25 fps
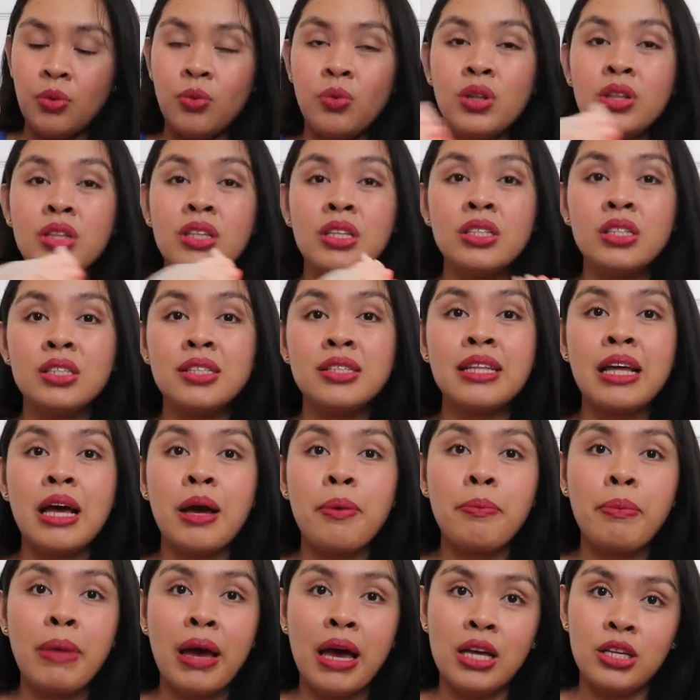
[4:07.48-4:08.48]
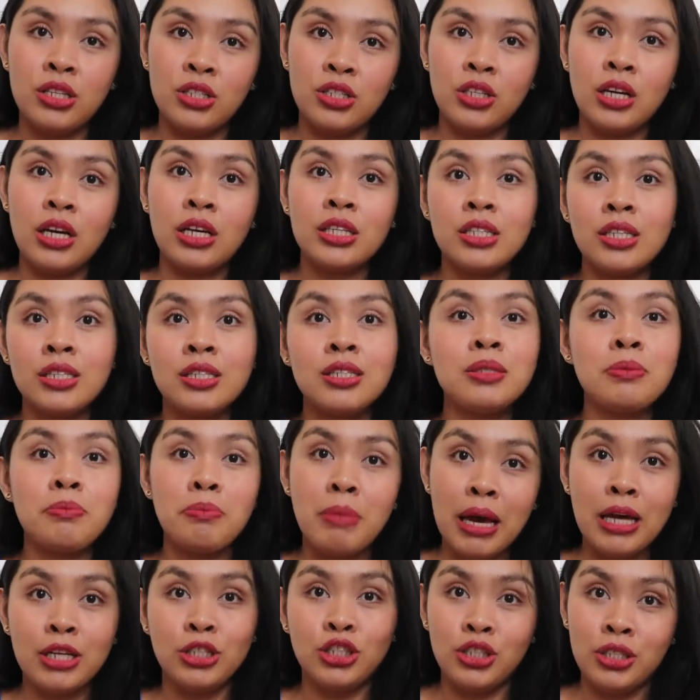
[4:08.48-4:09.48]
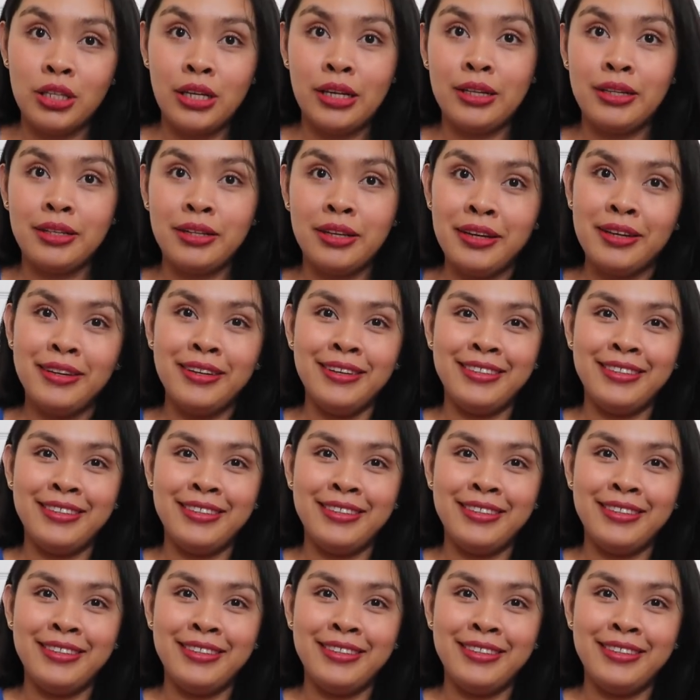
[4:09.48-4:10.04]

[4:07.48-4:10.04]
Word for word: Well, this is not match. I just matched it.